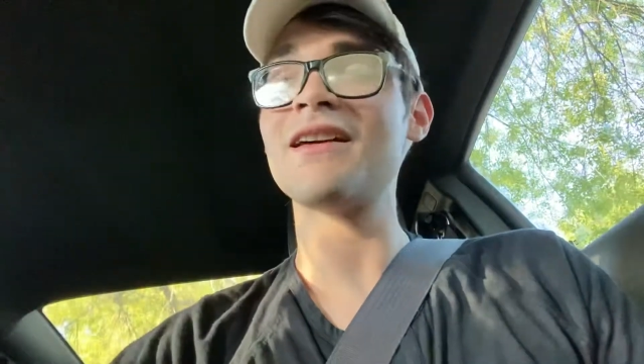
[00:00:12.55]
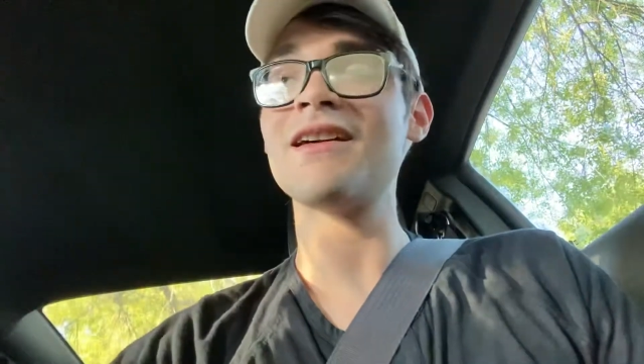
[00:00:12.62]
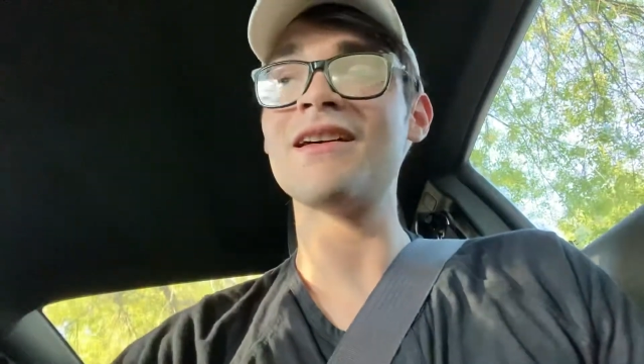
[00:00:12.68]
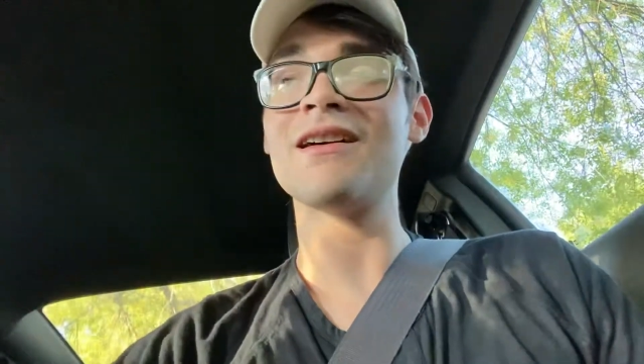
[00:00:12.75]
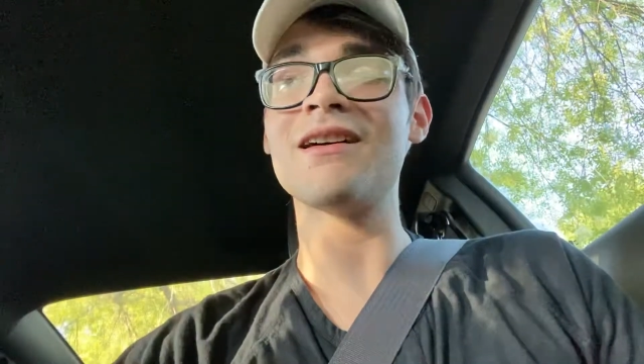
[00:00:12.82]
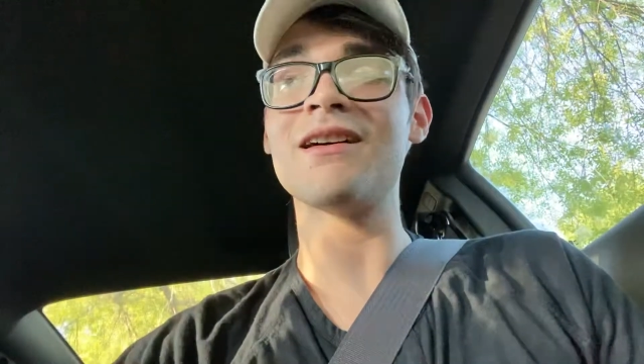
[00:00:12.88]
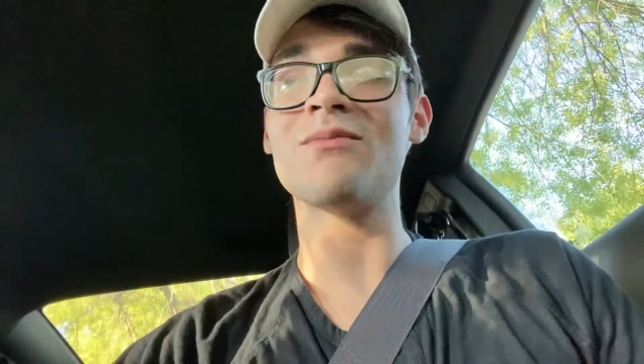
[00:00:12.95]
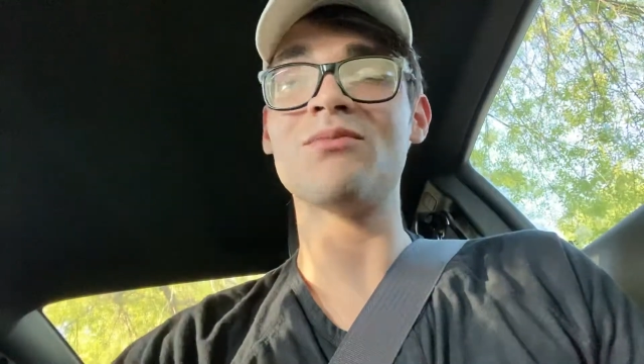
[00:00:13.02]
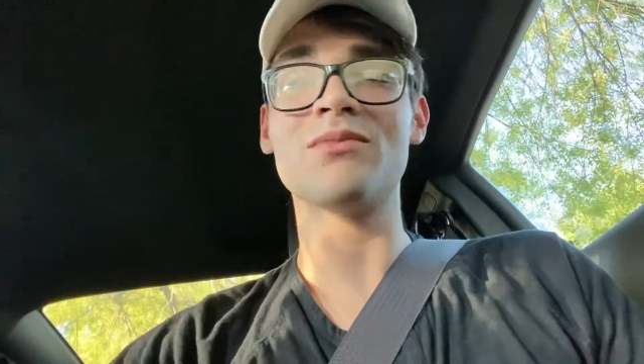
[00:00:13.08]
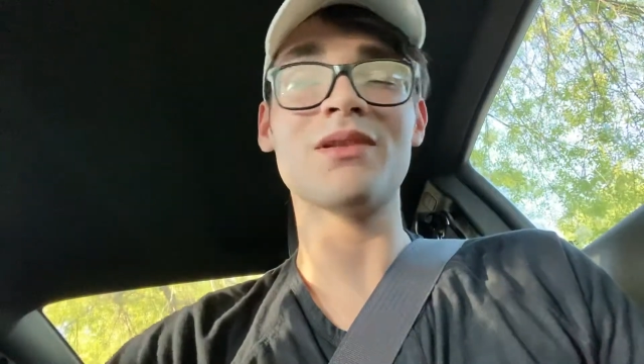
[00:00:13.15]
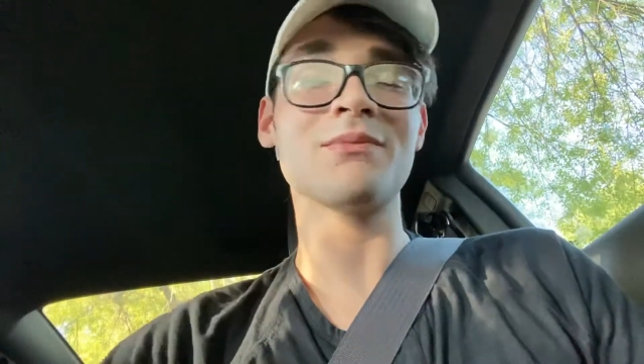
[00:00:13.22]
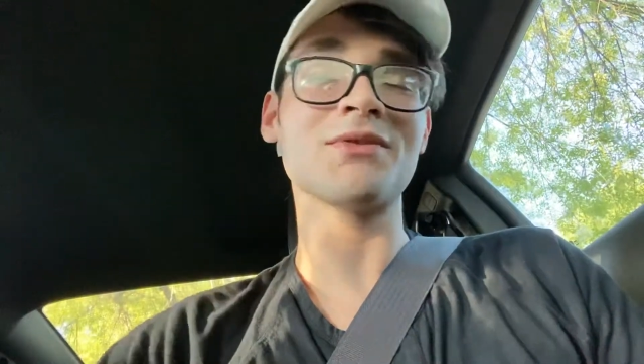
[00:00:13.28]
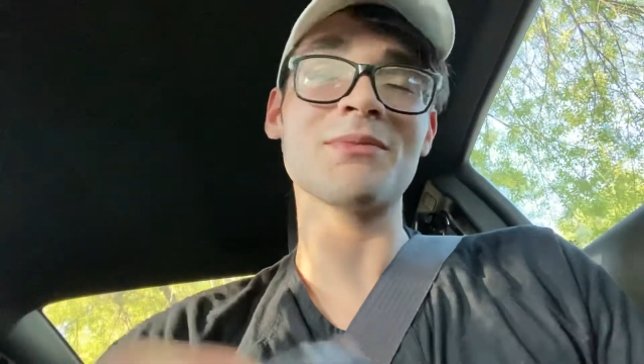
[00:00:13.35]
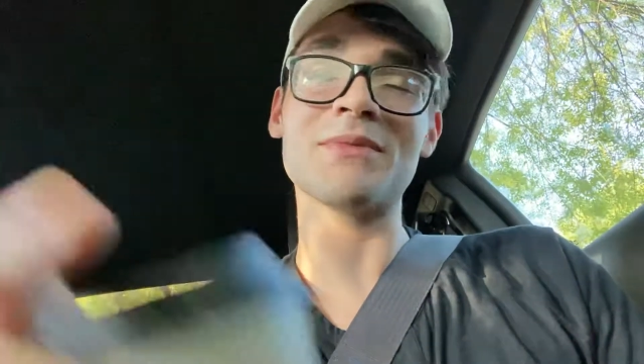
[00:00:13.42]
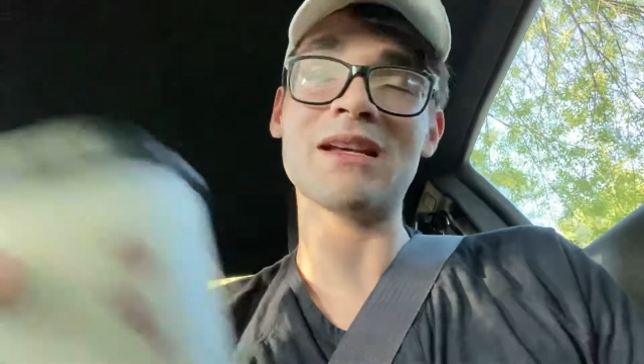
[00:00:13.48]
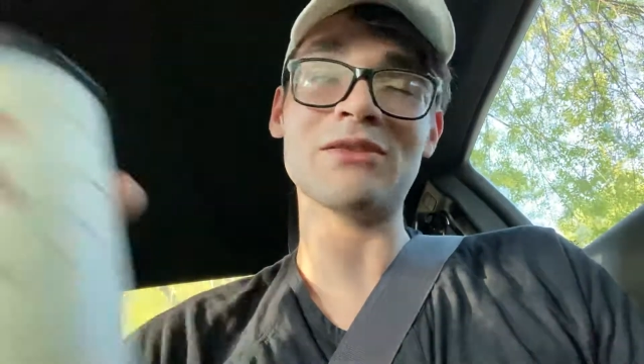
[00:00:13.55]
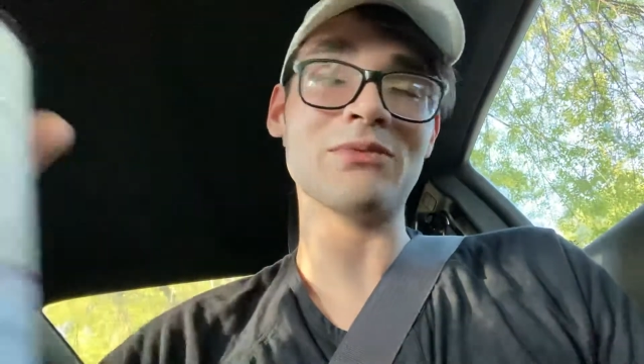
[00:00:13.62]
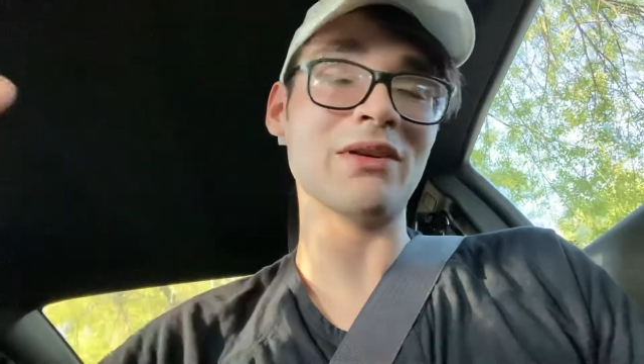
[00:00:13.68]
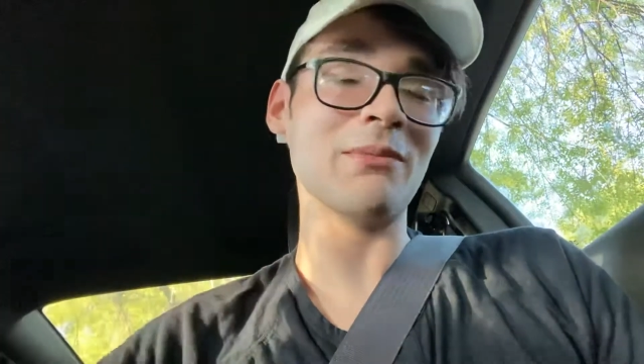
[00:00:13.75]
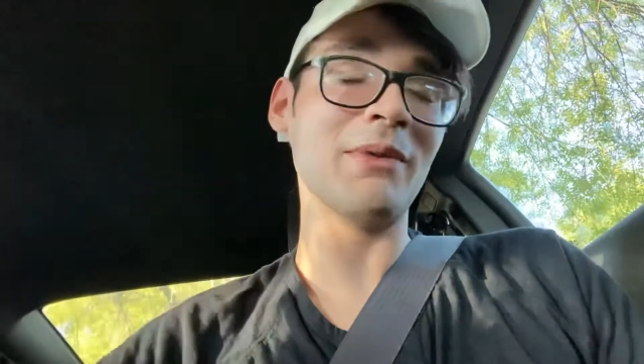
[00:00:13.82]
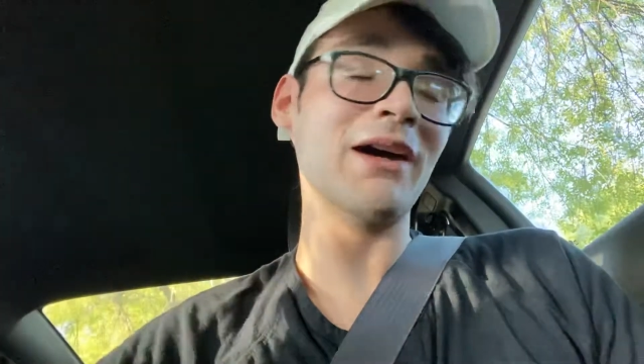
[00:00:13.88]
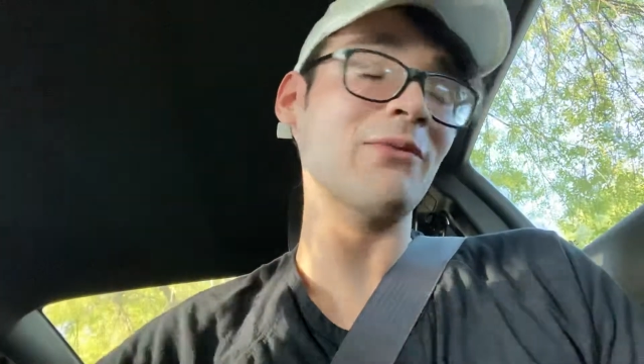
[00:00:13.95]
um, i'm sometimes
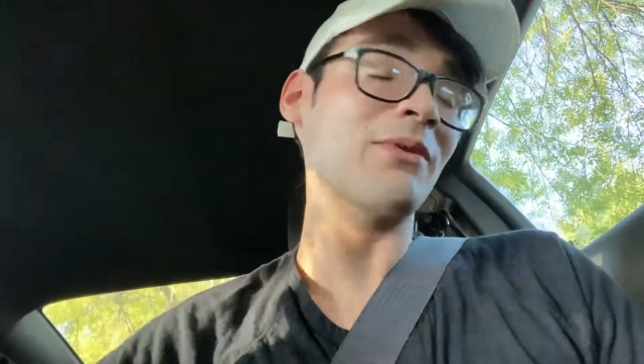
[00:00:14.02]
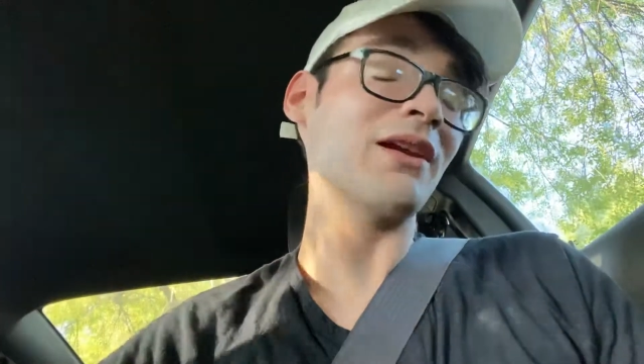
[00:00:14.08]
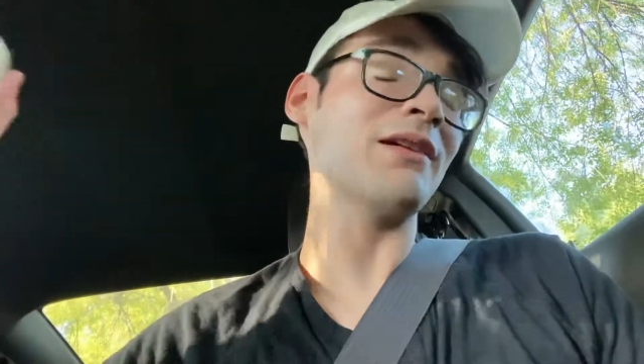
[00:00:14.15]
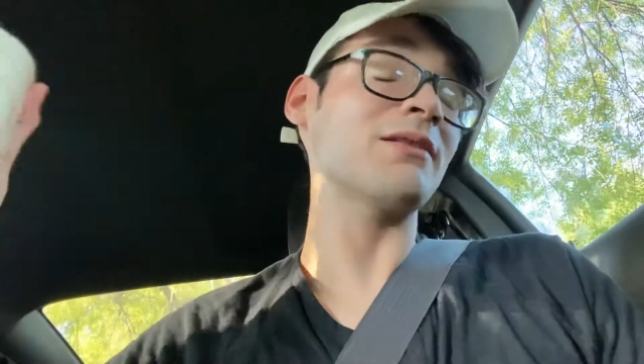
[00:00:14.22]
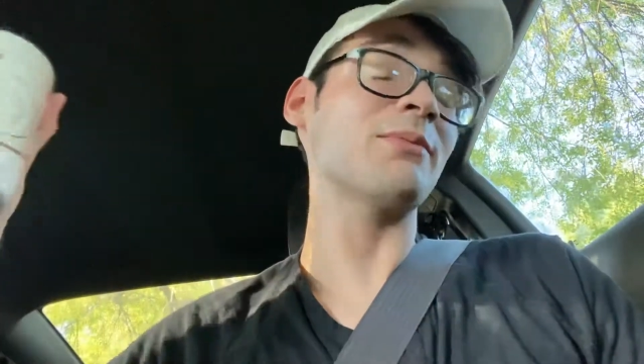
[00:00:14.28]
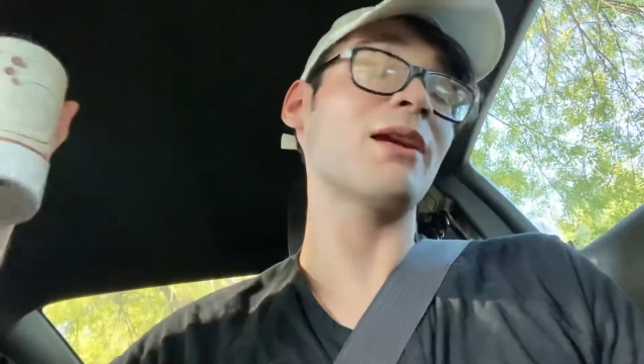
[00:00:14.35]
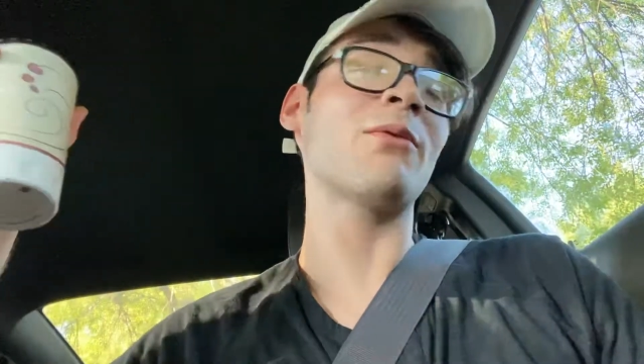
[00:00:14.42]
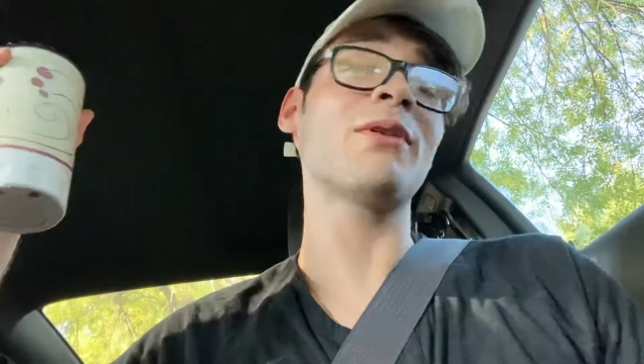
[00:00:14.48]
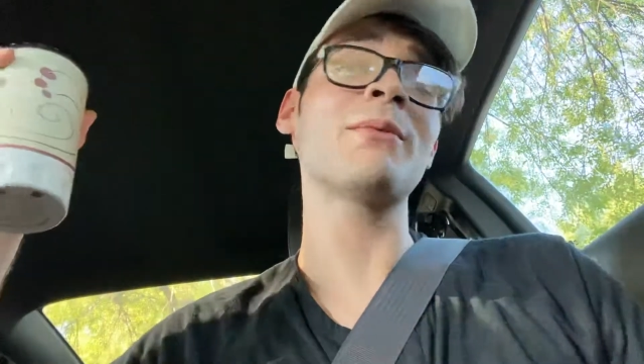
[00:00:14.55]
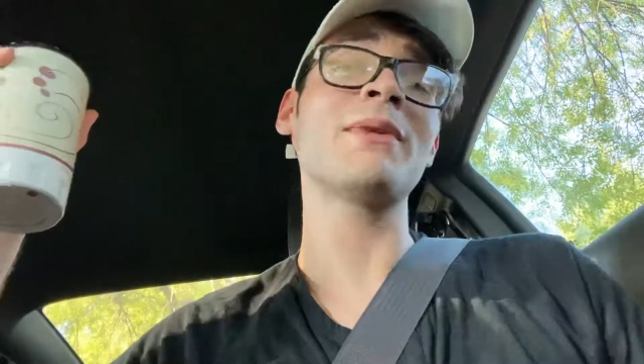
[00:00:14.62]
really bad with names but i want